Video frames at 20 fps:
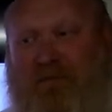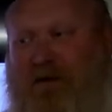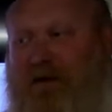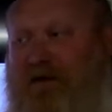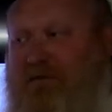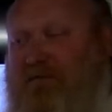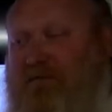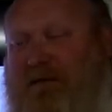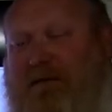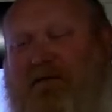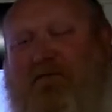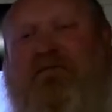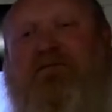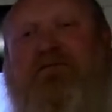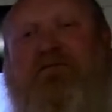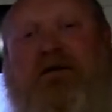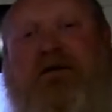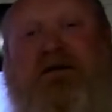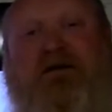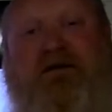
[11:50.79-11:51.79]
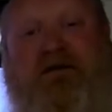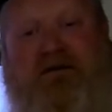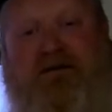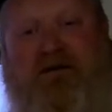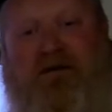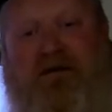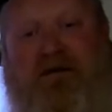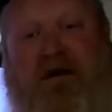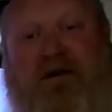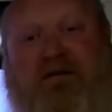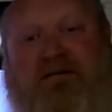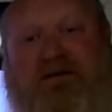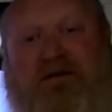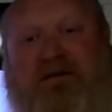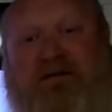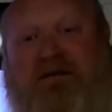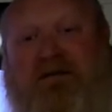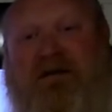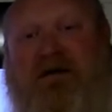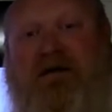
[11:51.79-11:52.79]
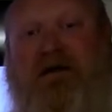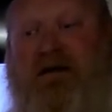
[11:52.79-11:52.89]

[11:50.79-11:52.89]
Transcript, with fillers: brakes or heaven forbid in a car accident,